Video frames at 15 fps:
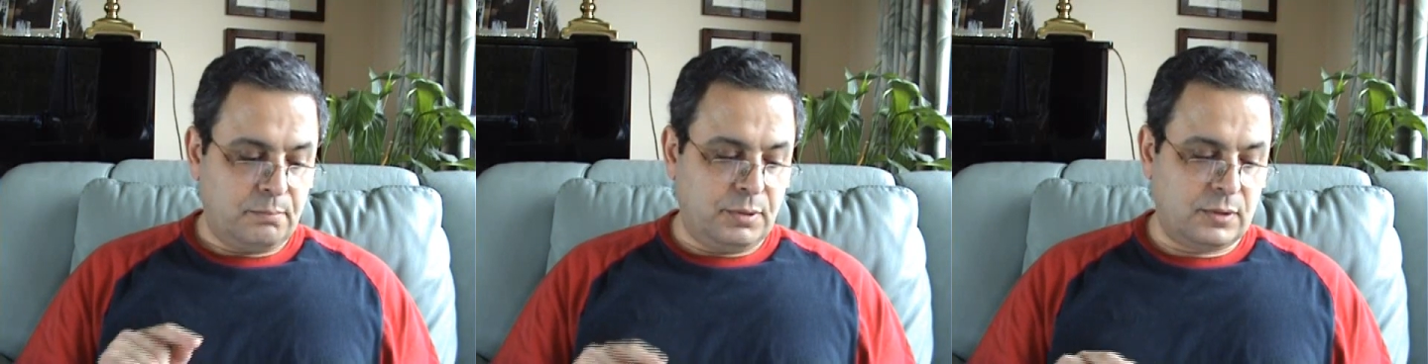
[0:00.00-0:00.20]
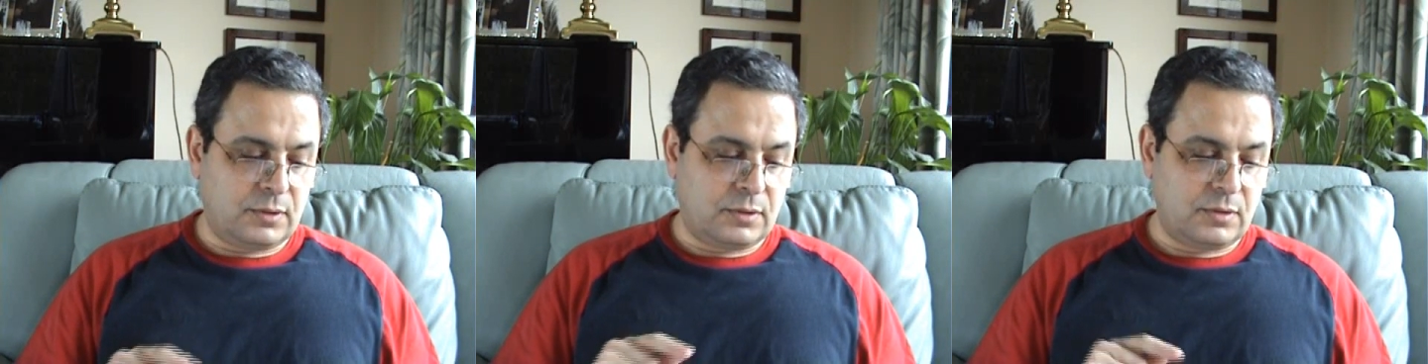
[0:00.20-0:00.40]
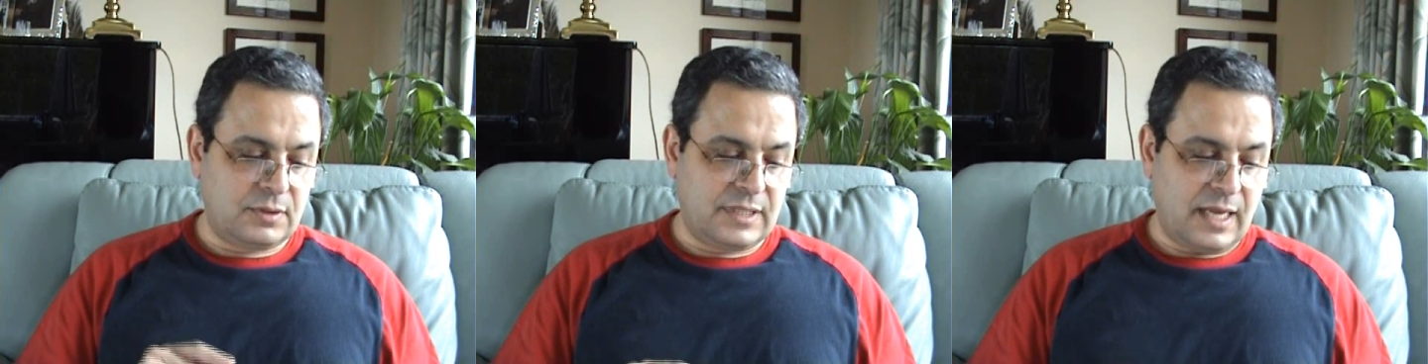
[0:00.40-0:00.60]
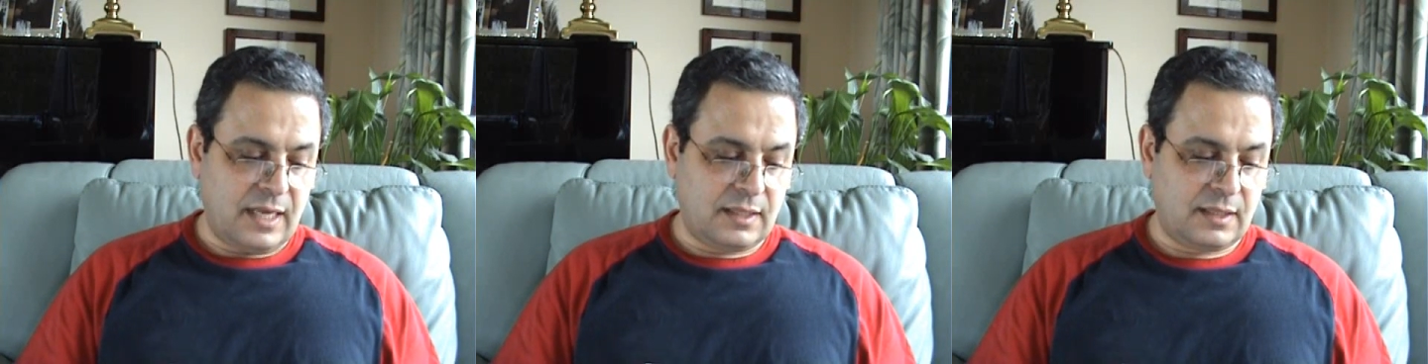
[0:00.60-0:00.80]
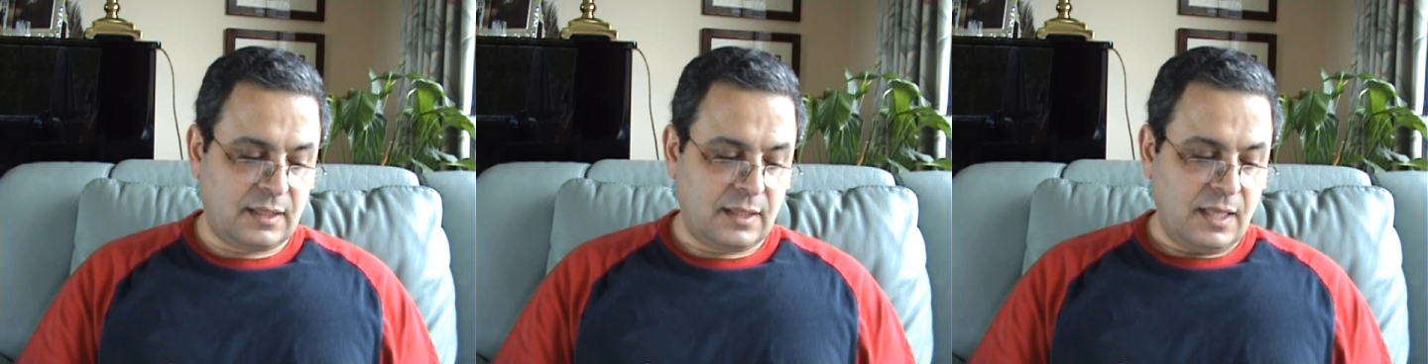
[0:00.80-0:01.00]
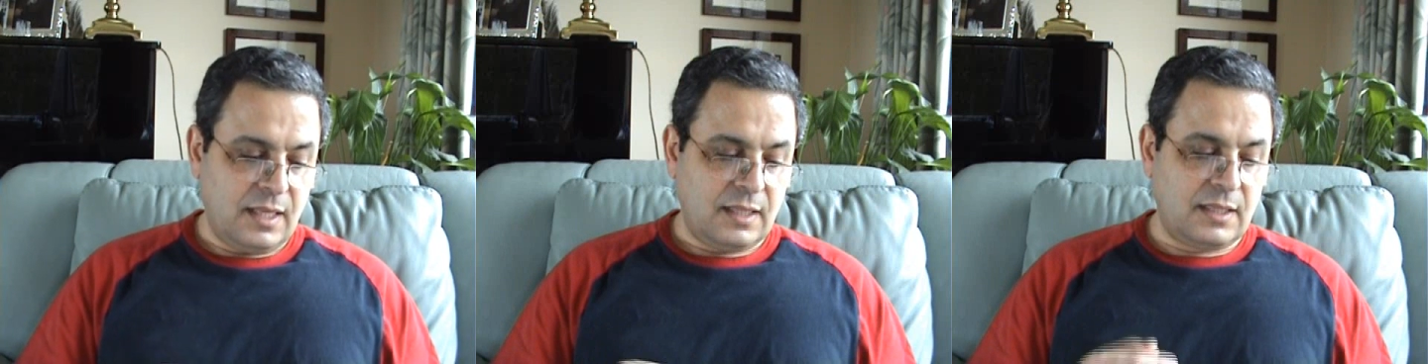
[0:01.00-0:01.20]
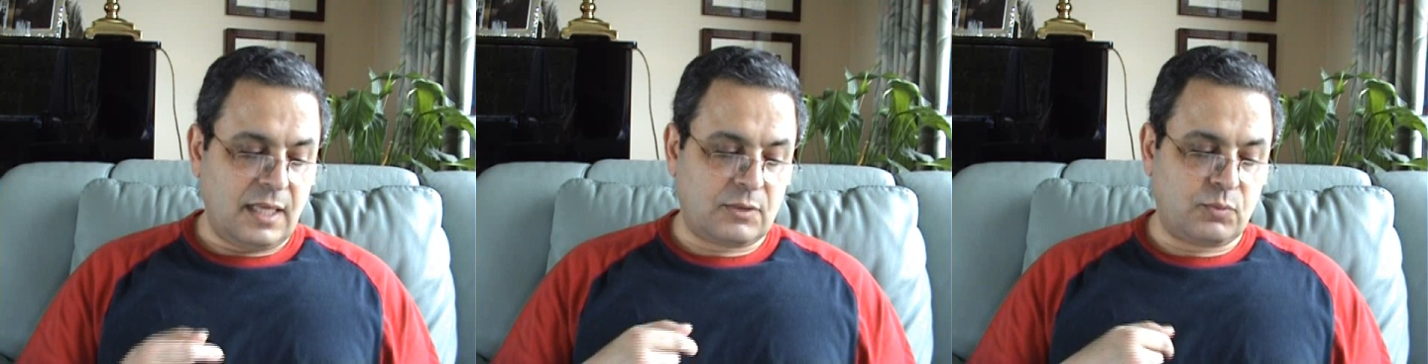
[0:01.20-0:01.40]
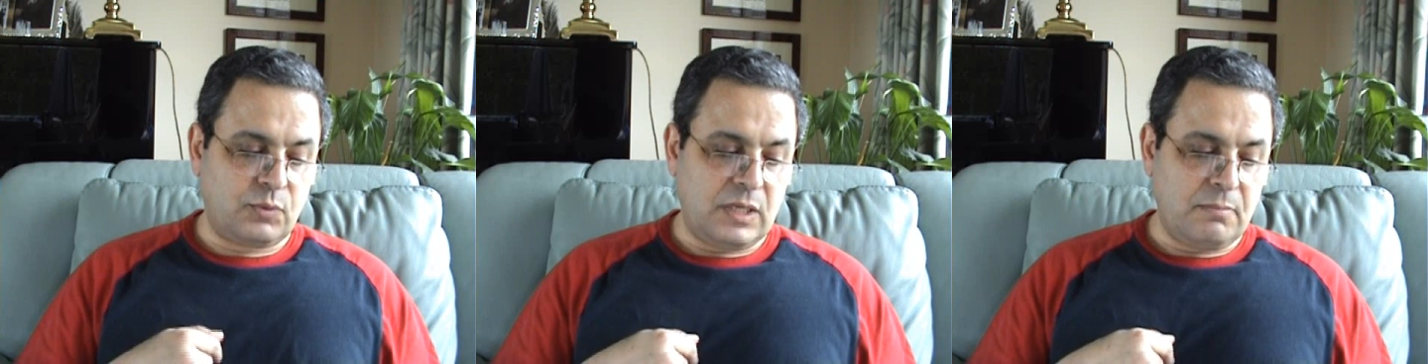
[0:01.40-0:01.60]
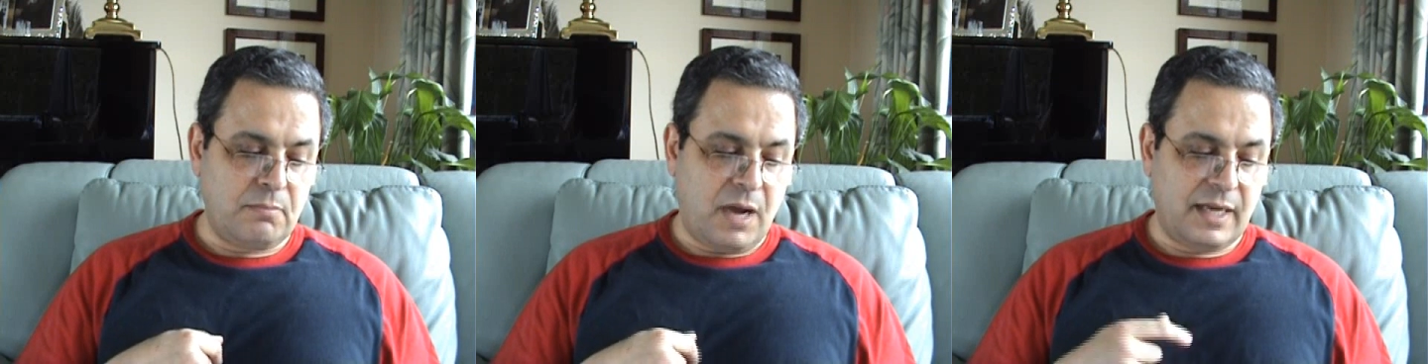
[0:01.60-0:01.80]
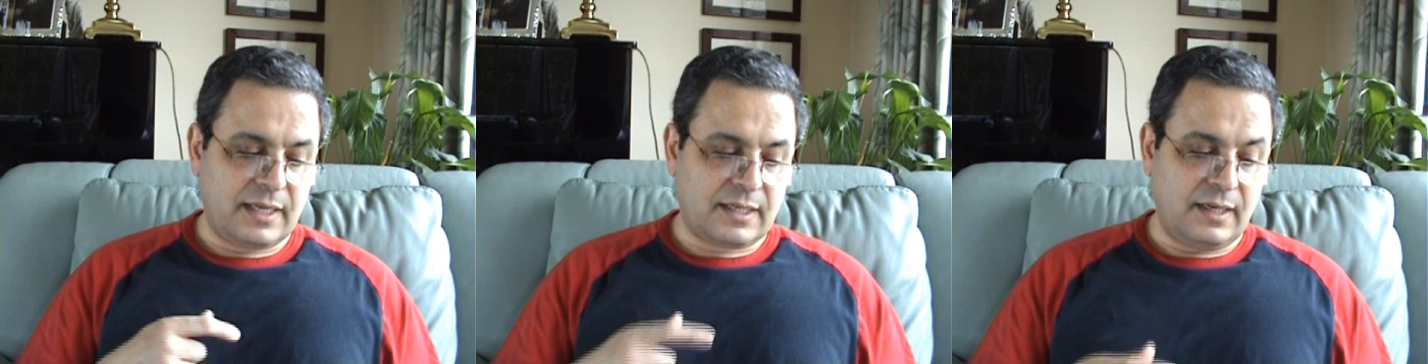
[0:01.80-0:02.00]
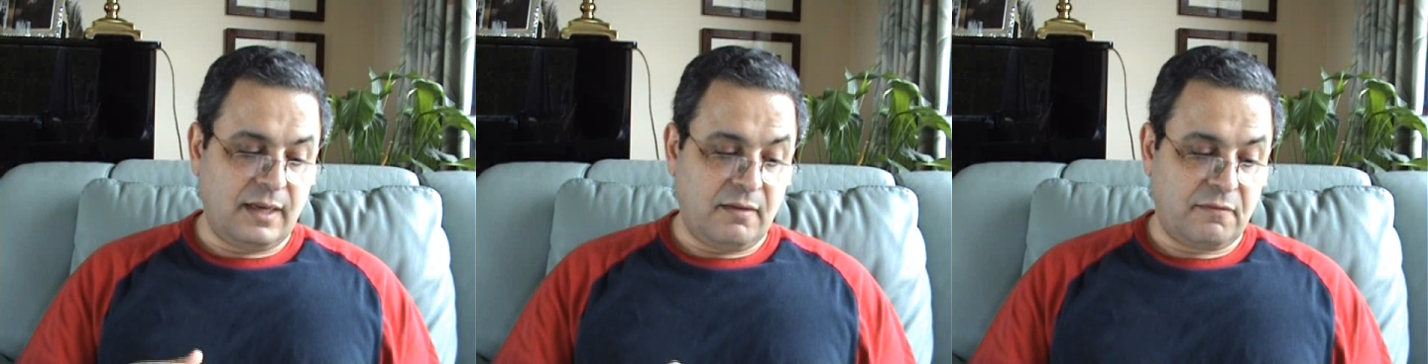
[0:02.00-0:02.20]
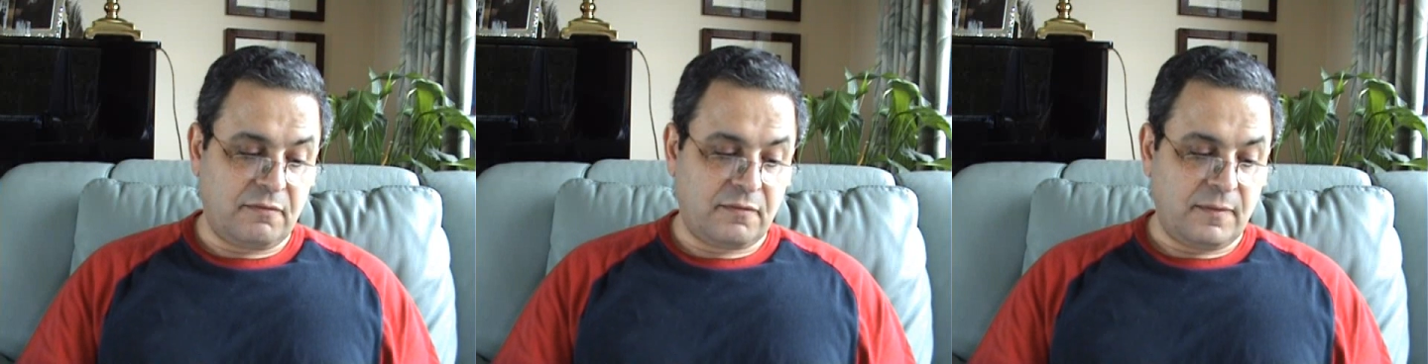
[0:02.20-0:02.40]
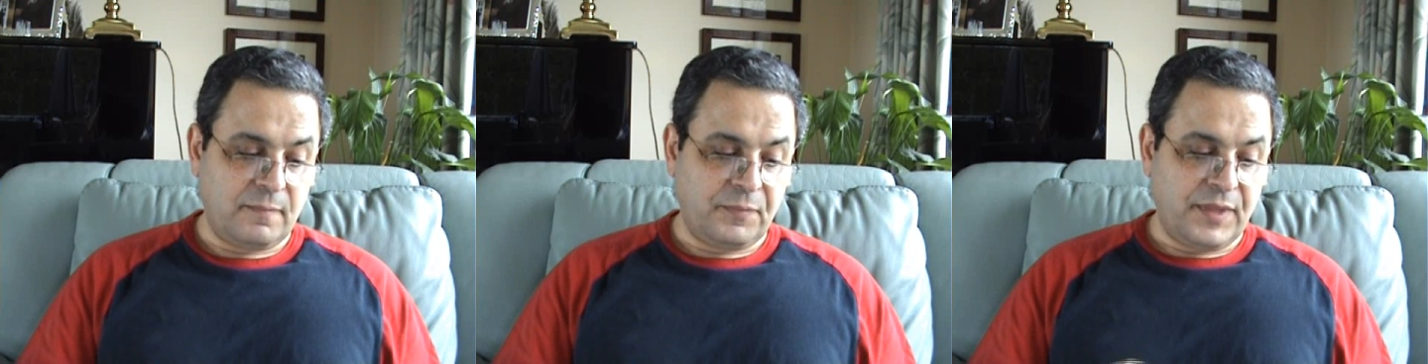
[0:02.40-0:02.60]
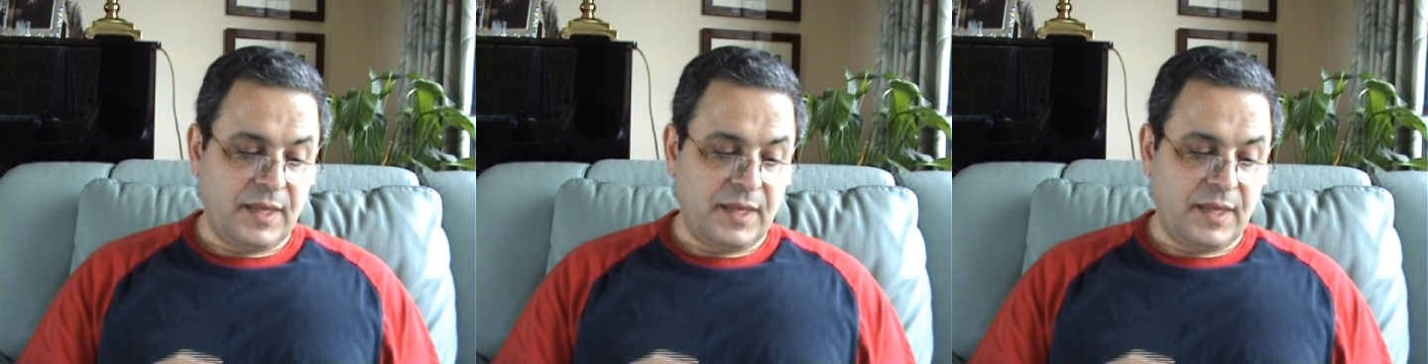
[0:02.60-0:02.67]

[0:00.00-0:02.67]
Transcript: put to death that we might live.